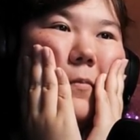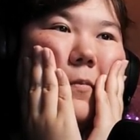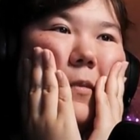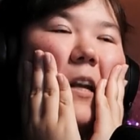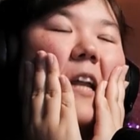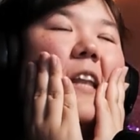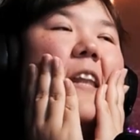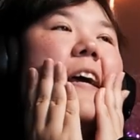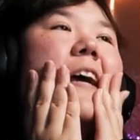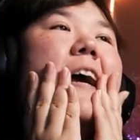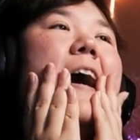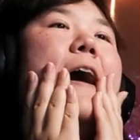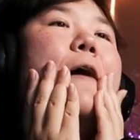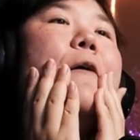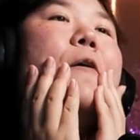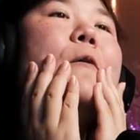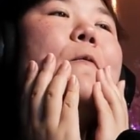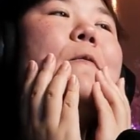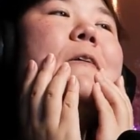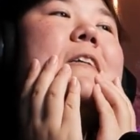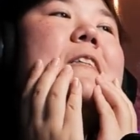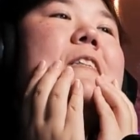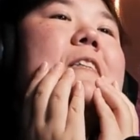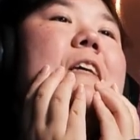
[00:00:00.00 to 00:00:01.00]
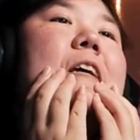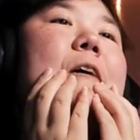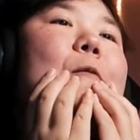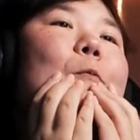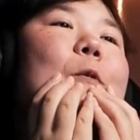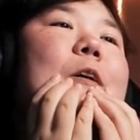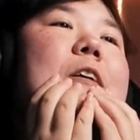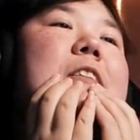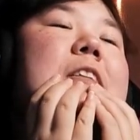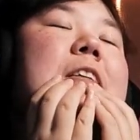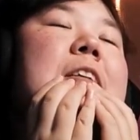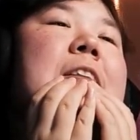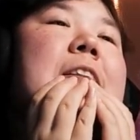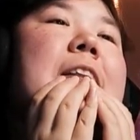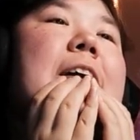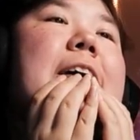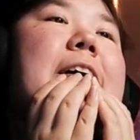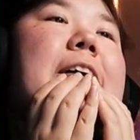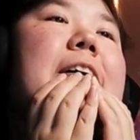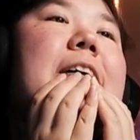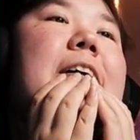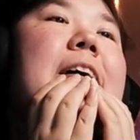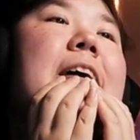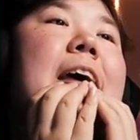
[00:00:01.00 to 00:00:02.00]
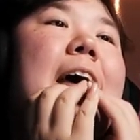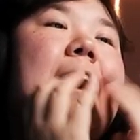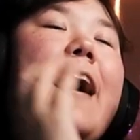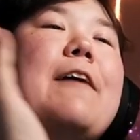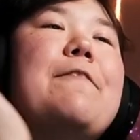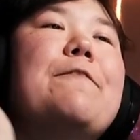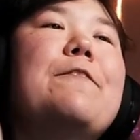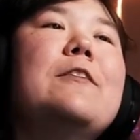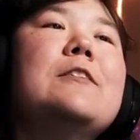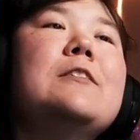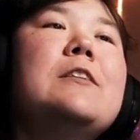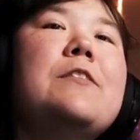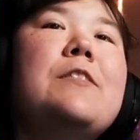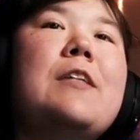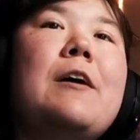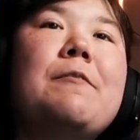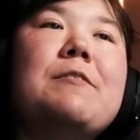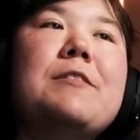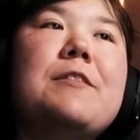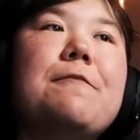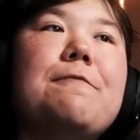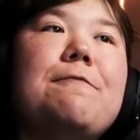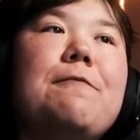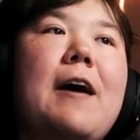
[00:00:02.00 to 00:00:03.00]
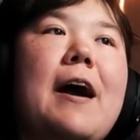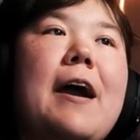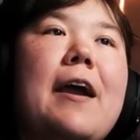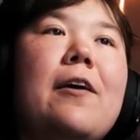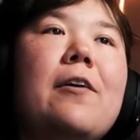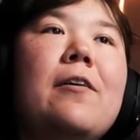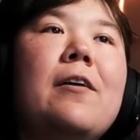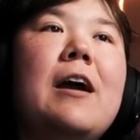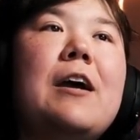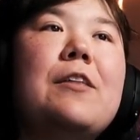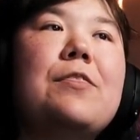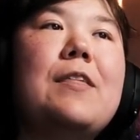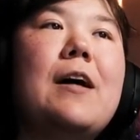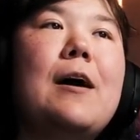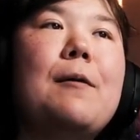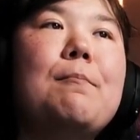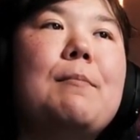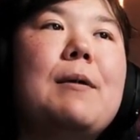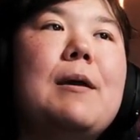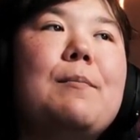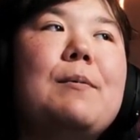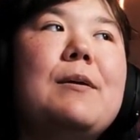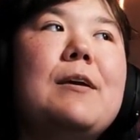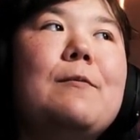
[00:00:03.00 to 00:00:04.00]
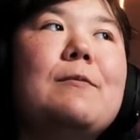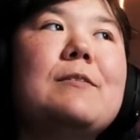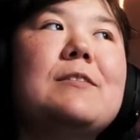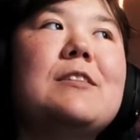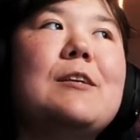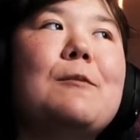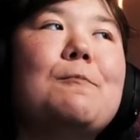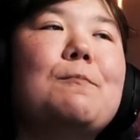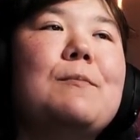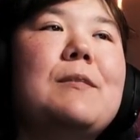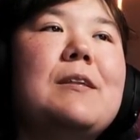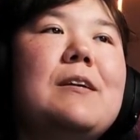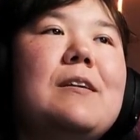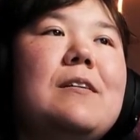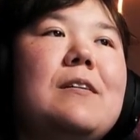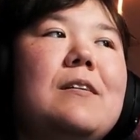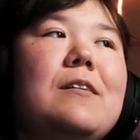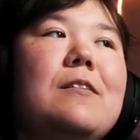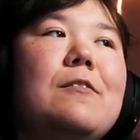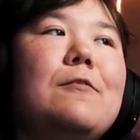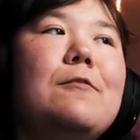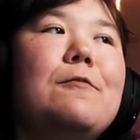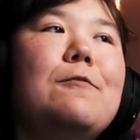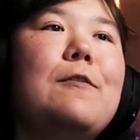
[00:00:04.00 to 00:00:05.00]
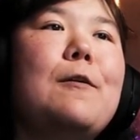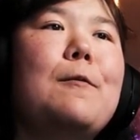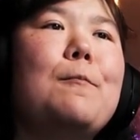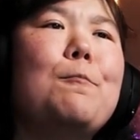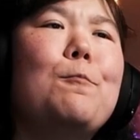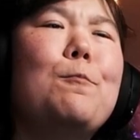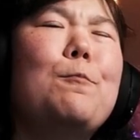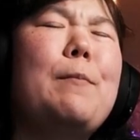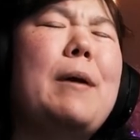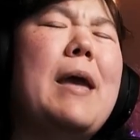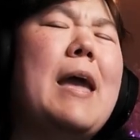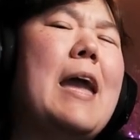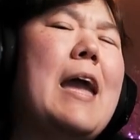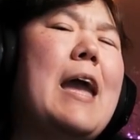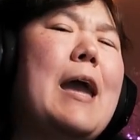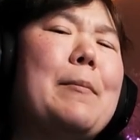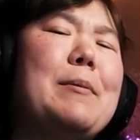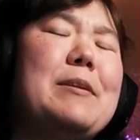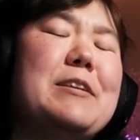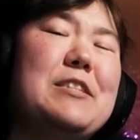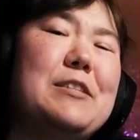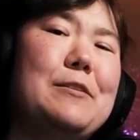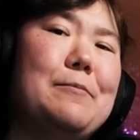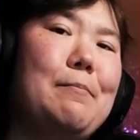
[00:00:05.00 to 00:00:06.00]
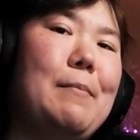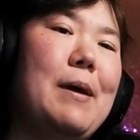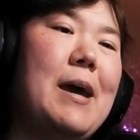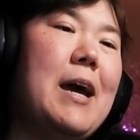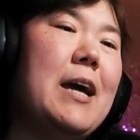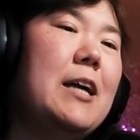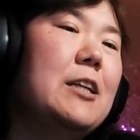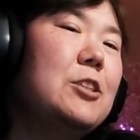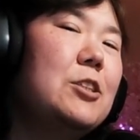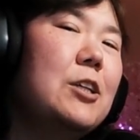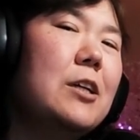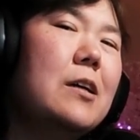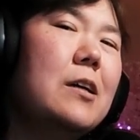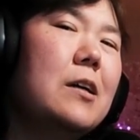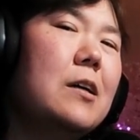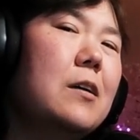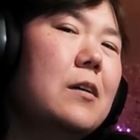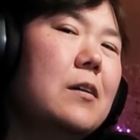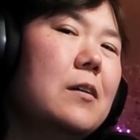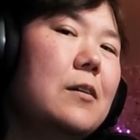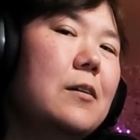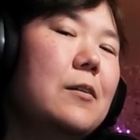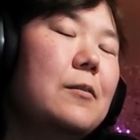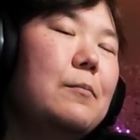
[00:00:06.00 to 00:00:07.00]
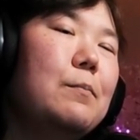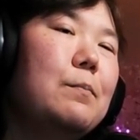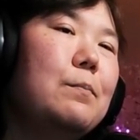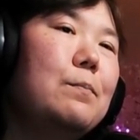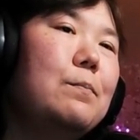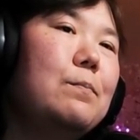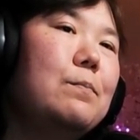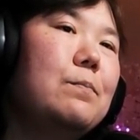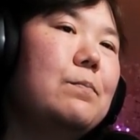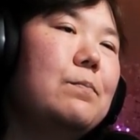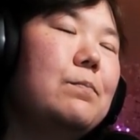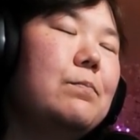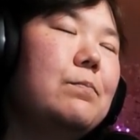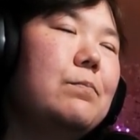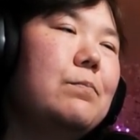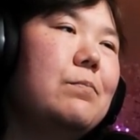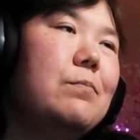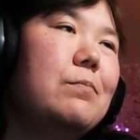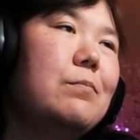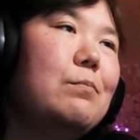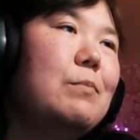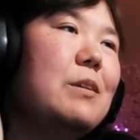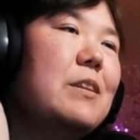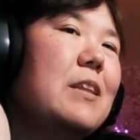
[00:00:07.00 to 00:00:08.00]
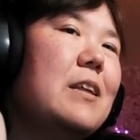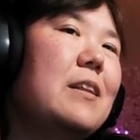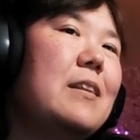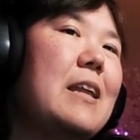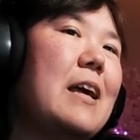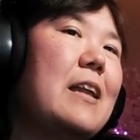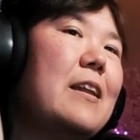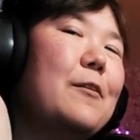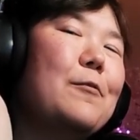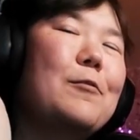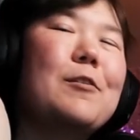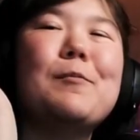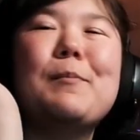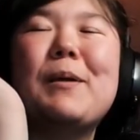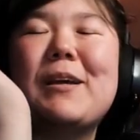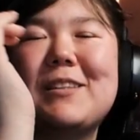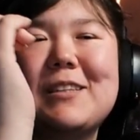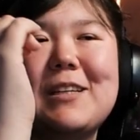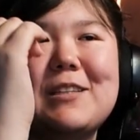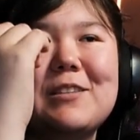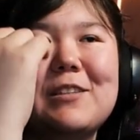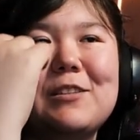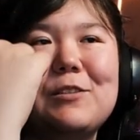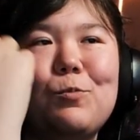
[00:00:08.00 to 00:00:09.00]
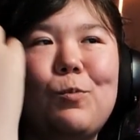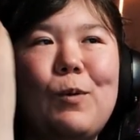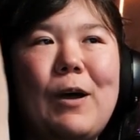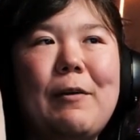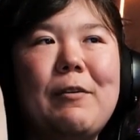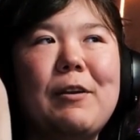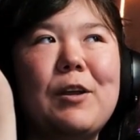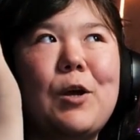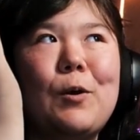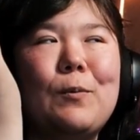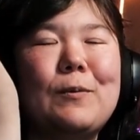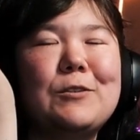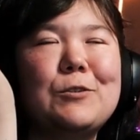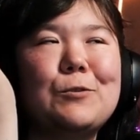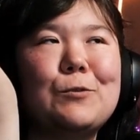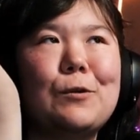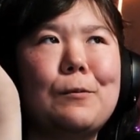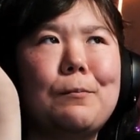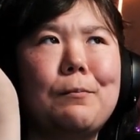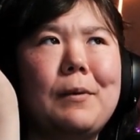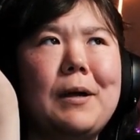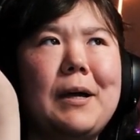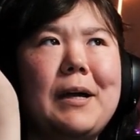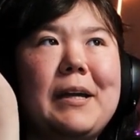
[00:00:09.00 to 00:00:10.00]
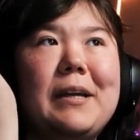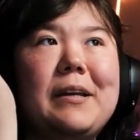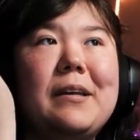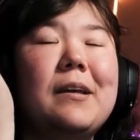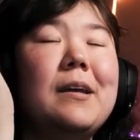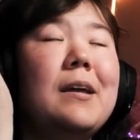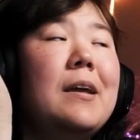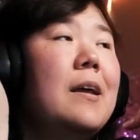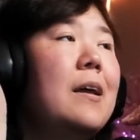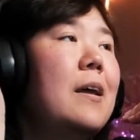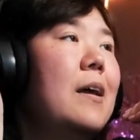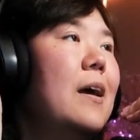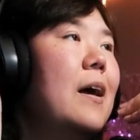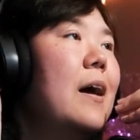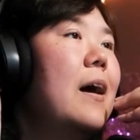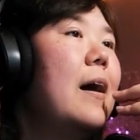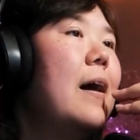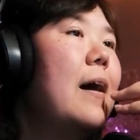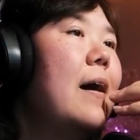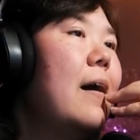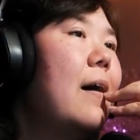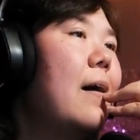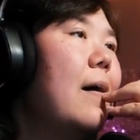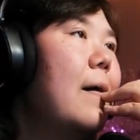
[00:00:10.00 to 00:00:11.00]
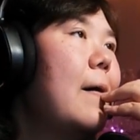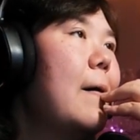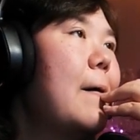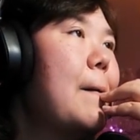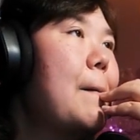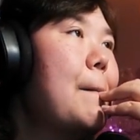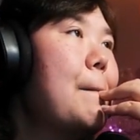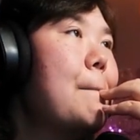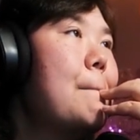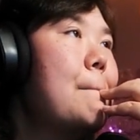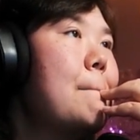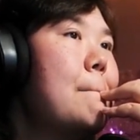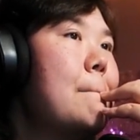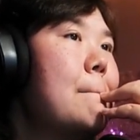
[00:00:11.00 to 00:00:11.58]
I like how it wasn't like, at first I thought with the fire, I thought maybe it was something from Amity's magic, but then that didn't really make sense because why would it go into her mind? But